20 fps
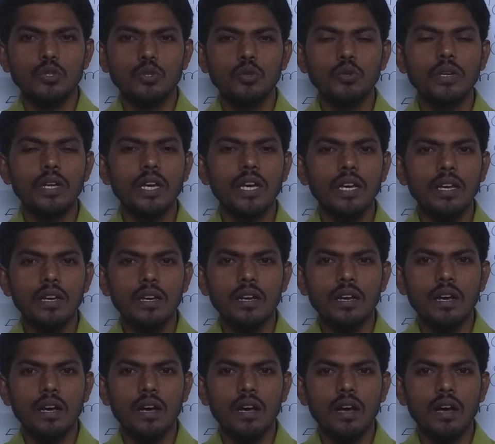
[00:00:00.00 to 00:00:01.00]
Today
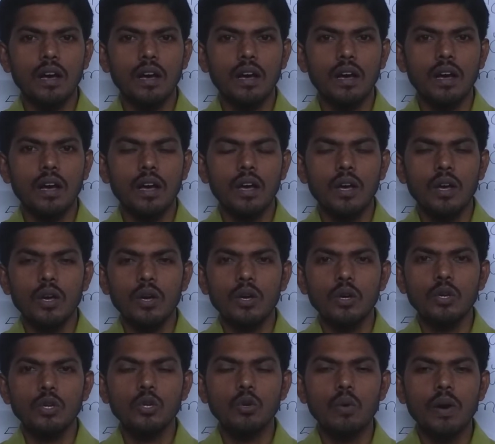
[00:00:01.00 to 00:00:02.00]

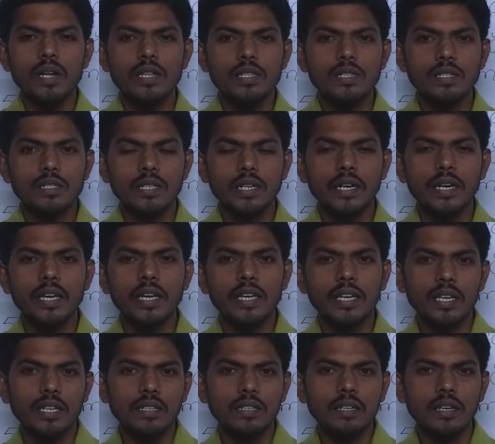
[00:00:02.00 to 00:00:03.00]
you are
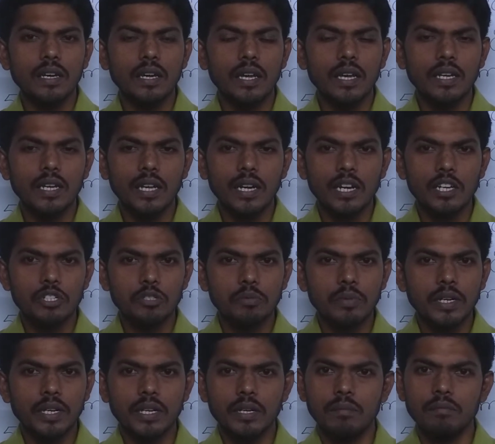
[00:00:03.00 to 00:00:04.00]
studying in English
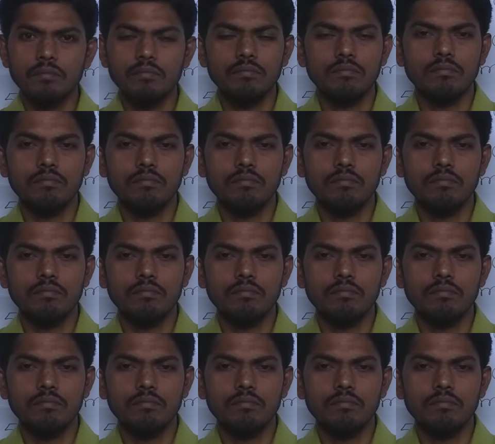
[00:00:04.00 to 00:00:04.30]
medium.